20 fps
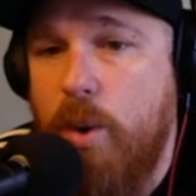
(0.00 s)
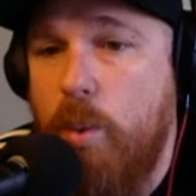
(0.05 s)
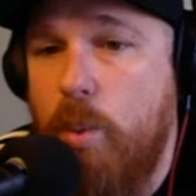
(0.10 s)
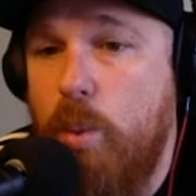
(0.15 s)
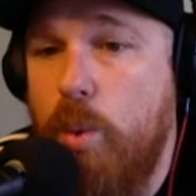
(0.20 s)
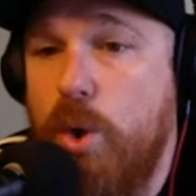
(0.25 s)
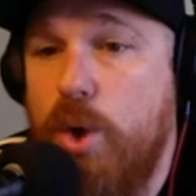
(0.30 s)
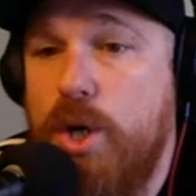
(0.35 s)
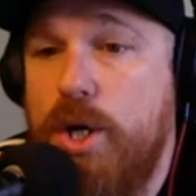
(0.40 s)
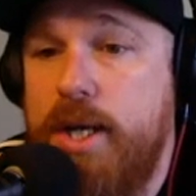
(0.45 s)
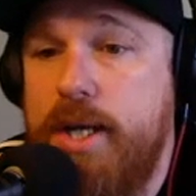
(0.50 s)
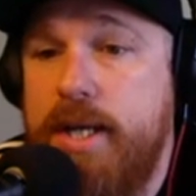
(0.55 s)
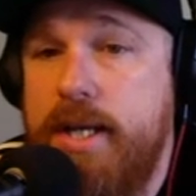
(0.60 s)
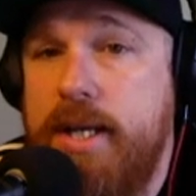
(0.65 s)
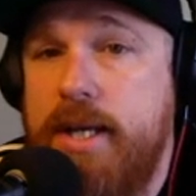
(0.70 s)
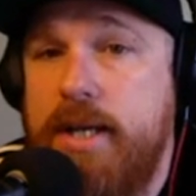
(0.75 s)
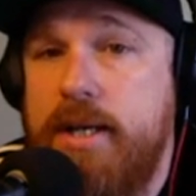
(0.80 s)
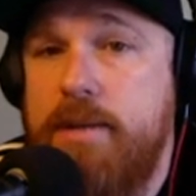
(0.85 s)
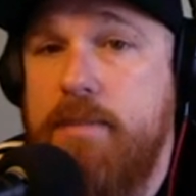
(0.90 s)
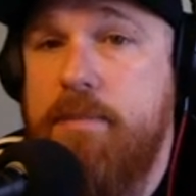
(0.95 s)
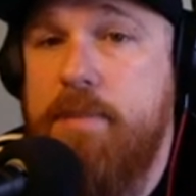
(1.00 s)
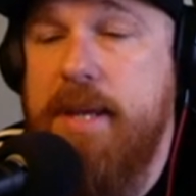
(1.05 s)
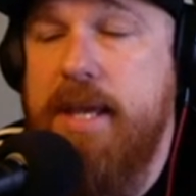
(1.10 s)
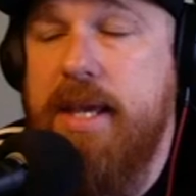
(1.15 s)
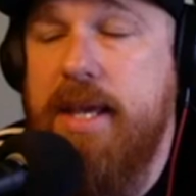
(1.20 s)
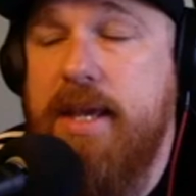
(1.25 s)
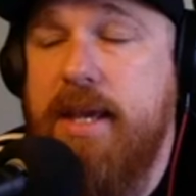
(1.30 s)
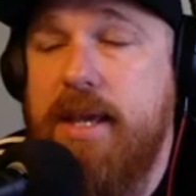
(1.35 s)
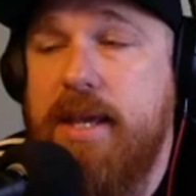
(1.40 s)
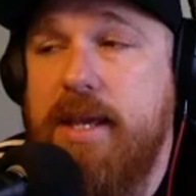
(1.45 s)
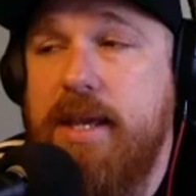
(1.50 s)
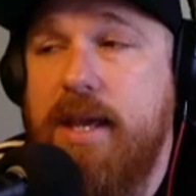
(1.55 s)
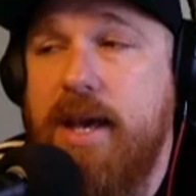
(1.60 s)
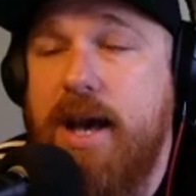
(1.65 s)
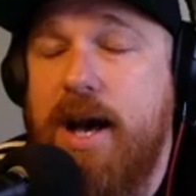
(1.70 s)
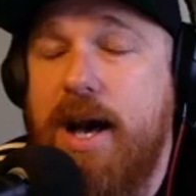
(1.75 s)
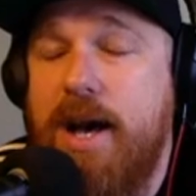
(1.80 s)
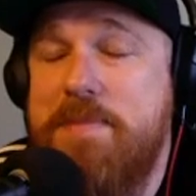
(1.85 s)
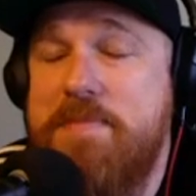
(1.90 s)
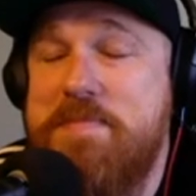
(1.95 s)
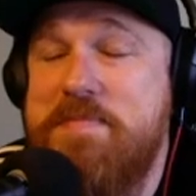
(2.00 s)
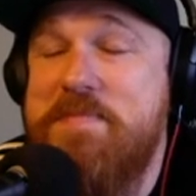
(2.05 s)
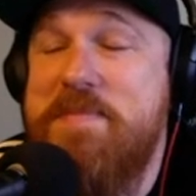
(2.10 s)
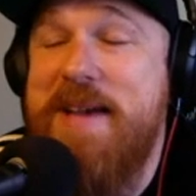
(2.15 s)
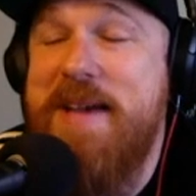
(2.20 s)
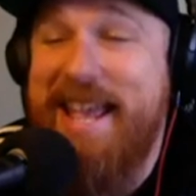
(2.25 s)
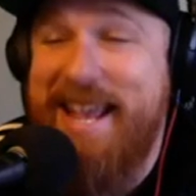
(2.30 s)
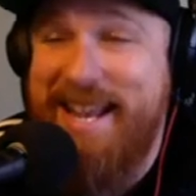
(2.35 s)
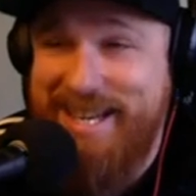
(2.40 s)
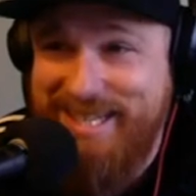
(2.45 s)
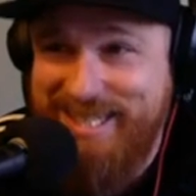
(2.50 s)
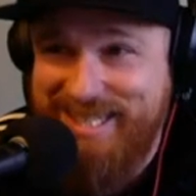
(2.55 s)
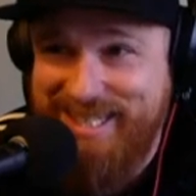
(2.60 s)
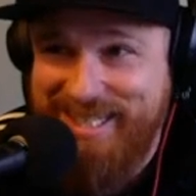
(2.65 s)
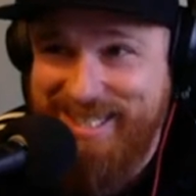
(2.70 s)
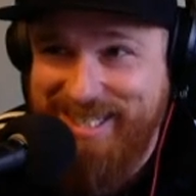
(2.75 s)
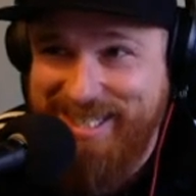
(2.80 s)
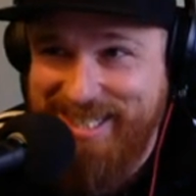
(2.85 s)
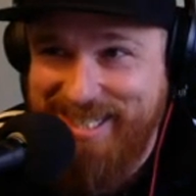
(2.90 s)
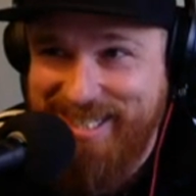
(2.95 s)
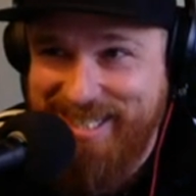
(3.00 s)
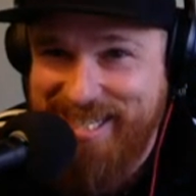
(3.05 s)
would be amazing.